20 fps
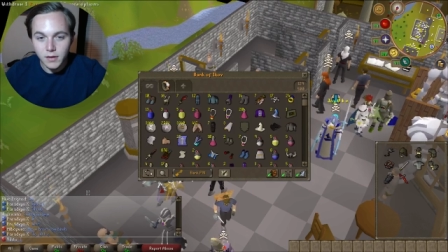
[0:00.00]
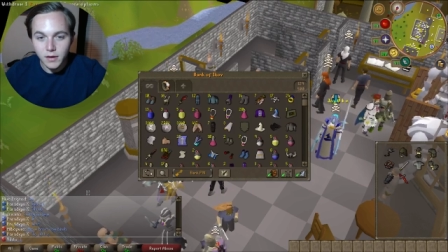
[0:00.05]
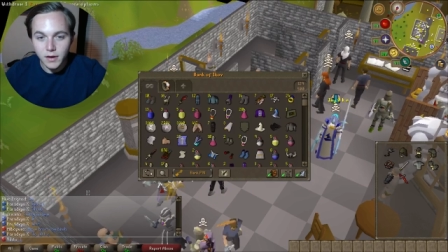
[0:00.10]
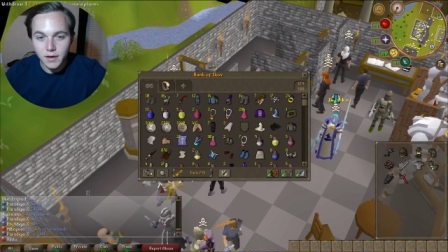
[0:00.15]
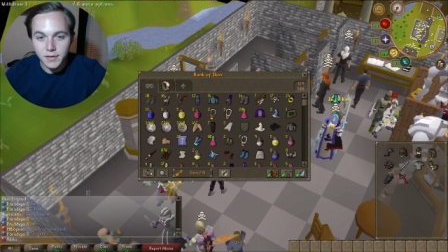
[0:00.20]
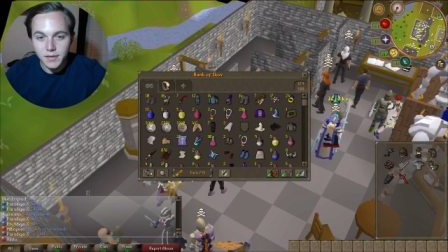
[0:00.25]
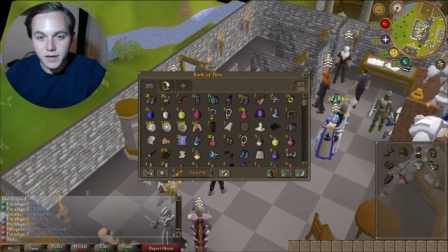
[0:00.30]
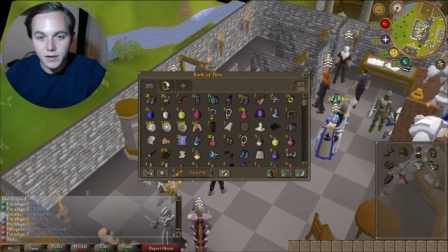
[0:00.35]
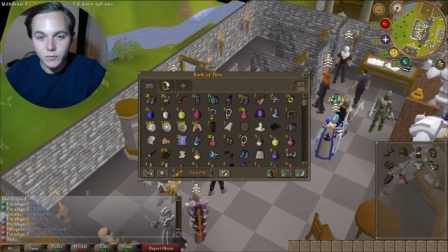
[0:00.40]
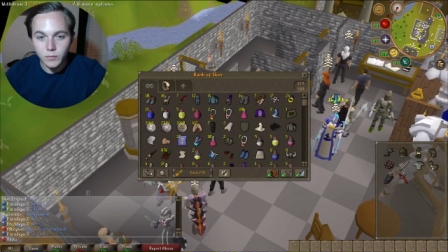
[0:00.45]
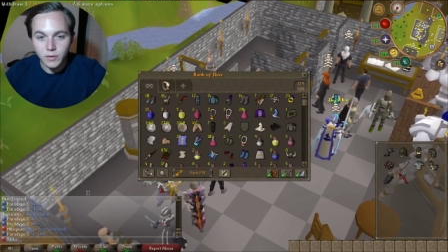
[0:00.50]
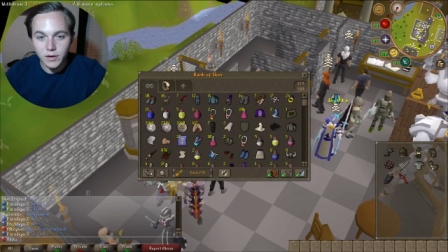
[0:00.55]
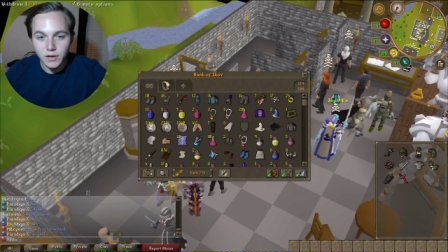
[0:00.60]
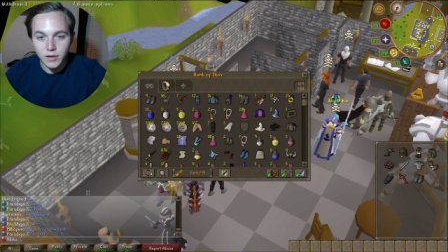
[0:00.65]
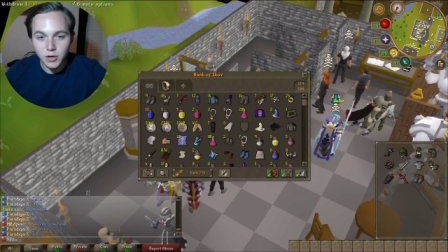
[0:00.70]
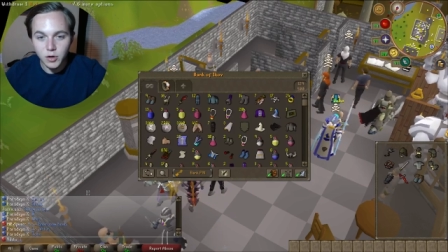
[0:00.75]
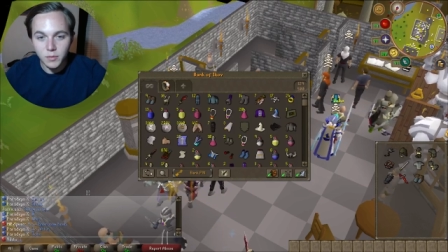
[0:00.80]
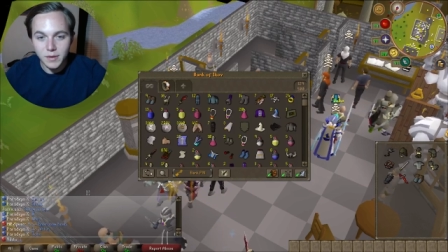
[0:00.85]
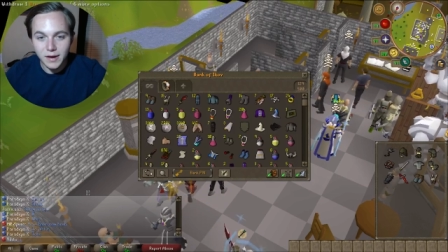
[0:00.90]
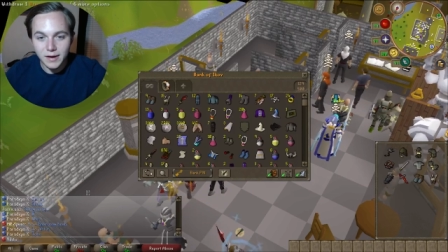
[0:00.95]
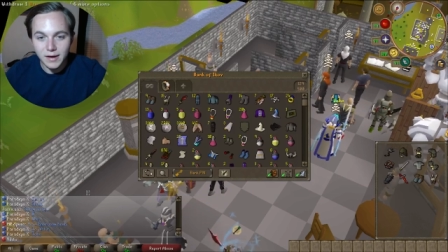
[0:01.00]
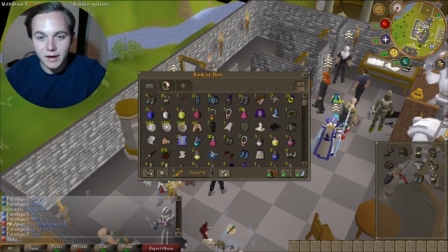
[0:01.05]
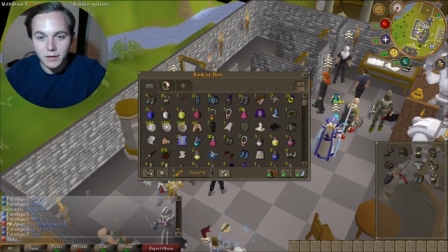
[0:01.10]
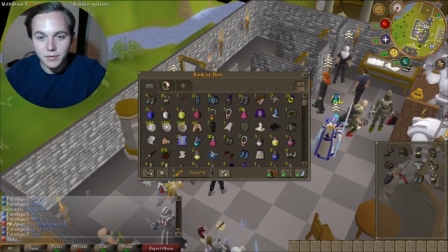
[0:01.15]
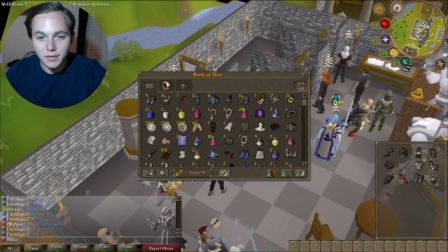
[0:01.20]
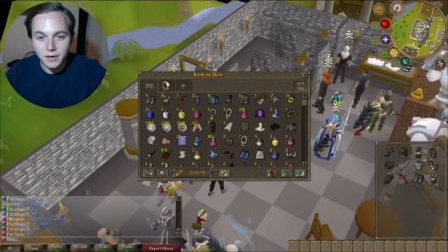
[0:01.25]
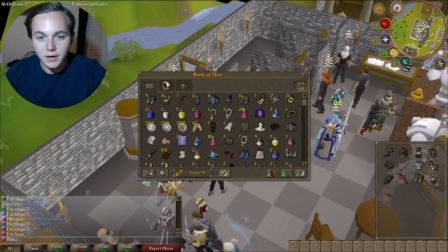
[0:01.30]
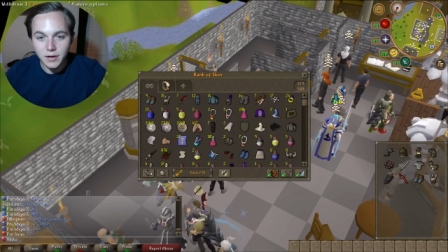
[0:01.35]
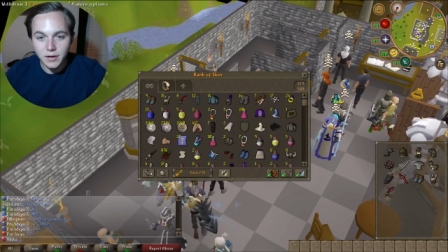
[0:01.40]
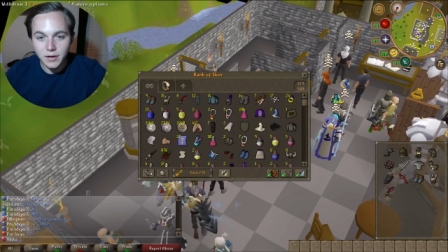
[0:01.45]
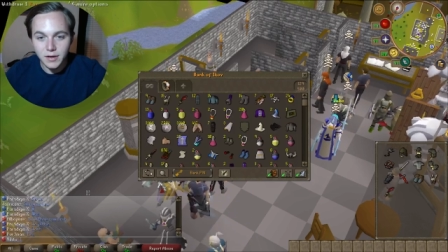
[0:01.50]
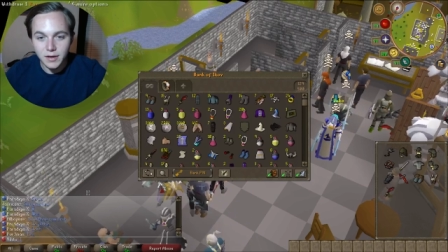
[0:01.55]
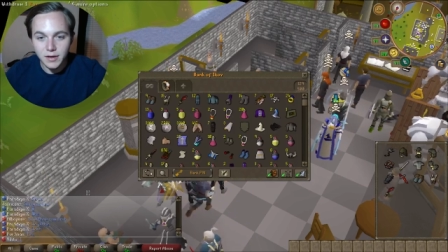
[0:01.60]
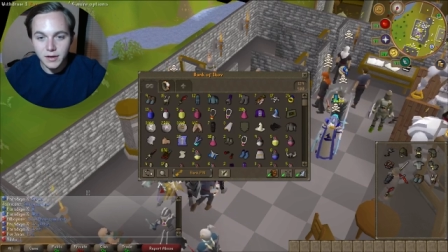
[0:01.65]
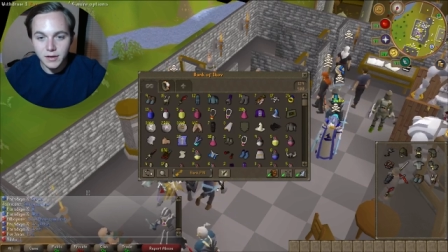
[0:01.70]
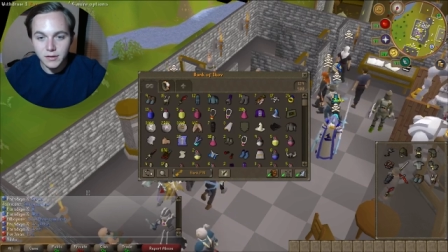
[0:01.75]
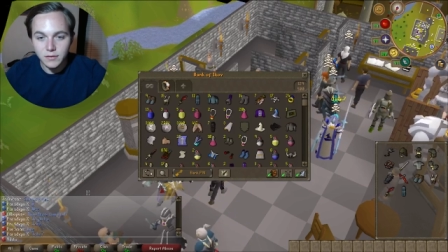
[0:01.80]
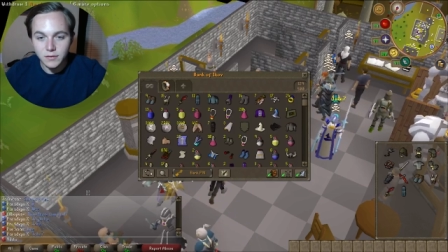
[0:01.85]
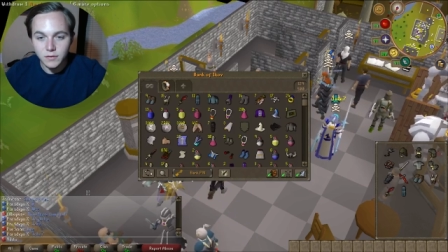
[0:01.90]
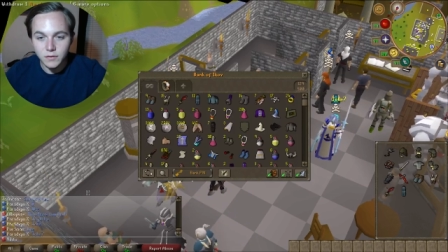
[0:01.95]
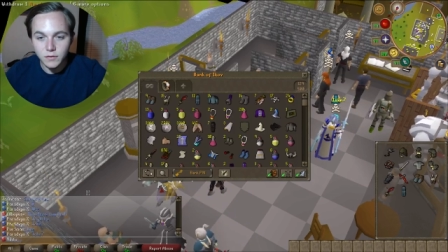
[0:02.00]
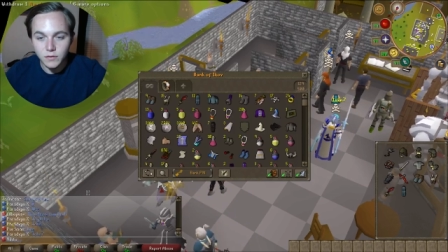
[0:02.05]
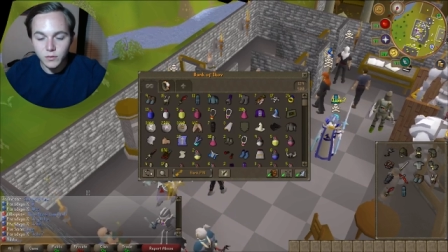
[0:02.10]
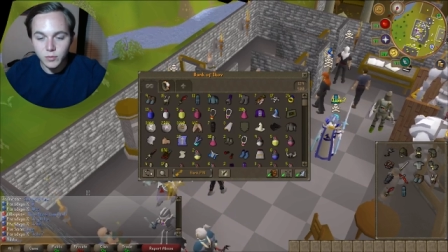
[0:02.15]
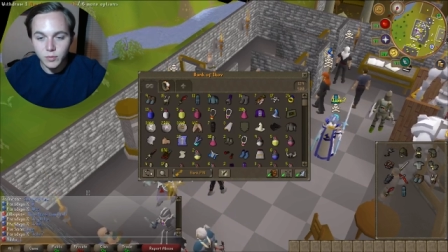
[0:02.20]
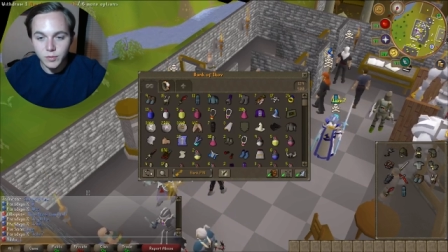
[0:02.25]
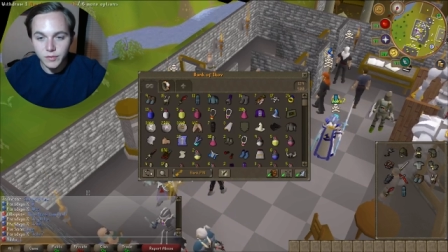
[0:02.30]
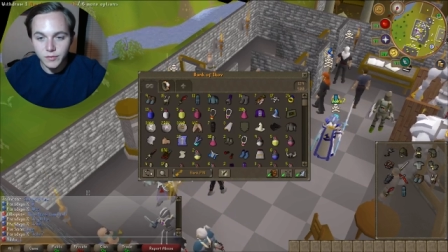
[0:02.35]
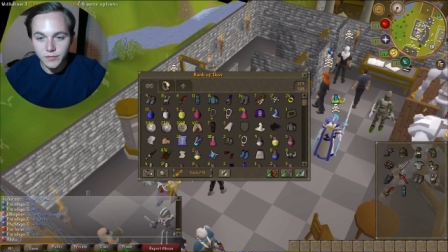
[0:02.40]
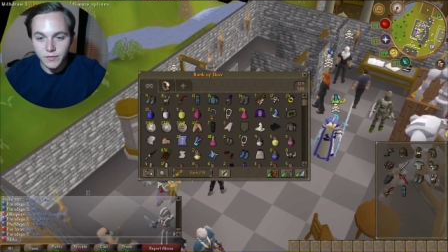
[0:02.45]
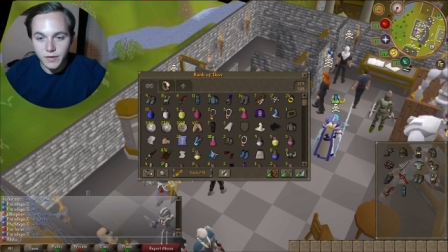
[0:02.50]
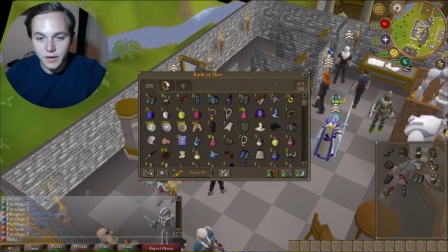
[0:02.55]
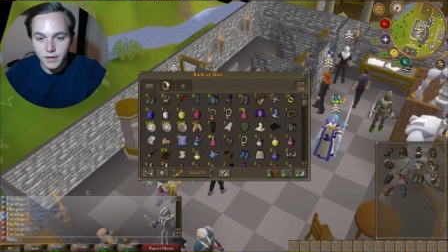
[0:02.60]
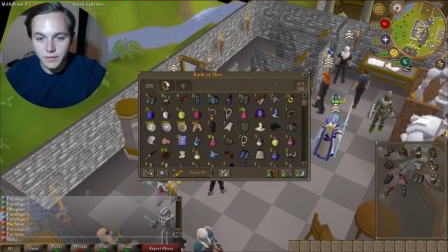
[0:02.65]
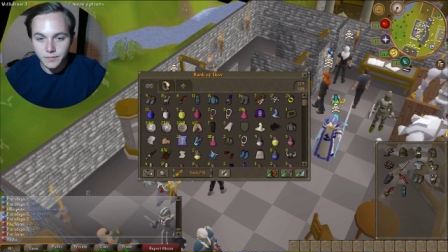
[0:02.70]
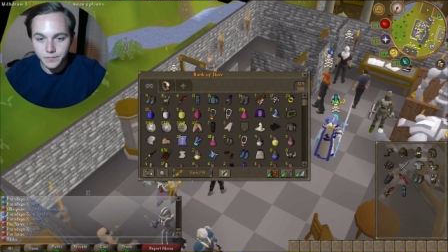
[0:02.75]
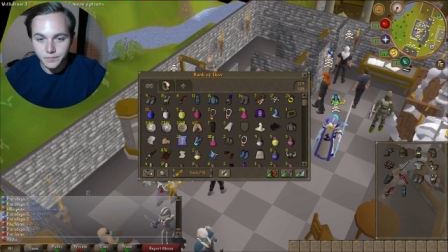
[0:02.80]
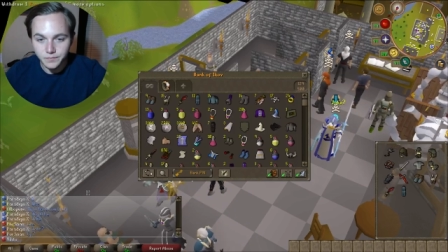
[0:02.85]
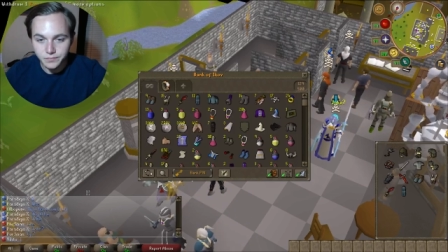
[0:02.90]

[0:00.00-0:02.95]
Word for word: and then we're gonna go back out there and do a real fight.